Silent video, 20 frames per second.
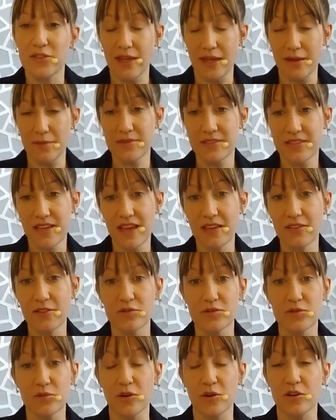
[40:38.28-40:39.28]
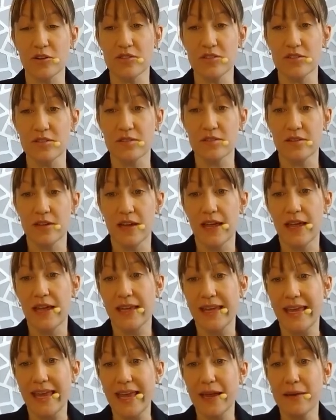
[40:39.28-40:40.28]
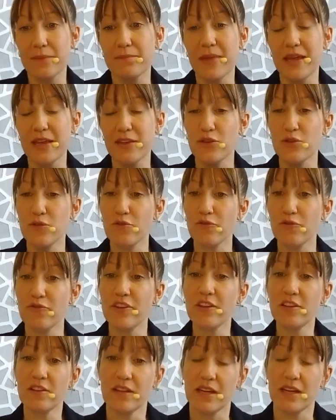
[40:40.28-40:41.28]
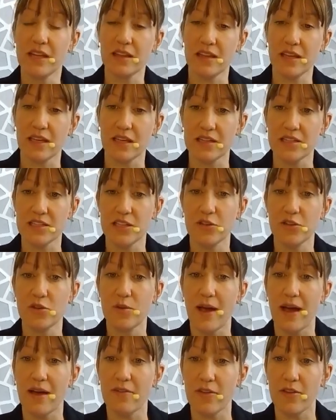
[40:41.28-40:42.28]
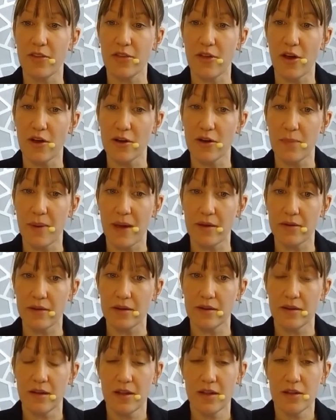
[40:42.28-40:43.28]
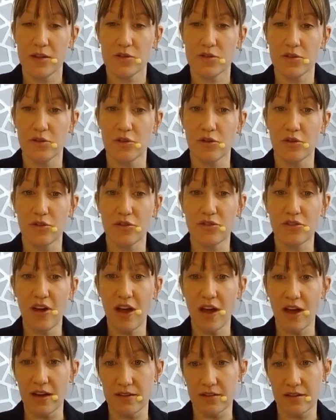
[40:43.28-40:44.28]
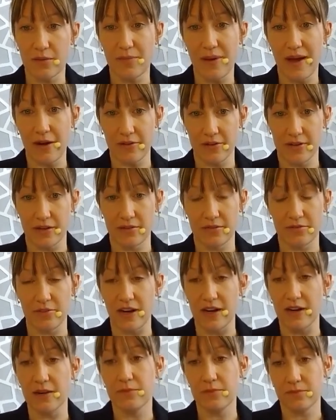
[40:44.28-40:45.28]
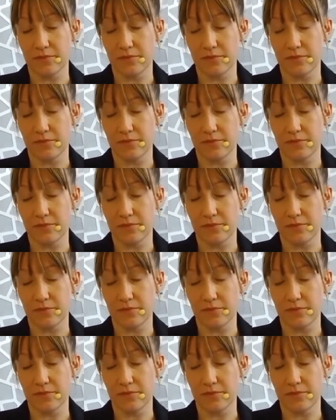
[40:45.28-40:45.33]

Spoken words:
him saying those words can't make you feel anything until you have a thought about it. So your thought about it, right,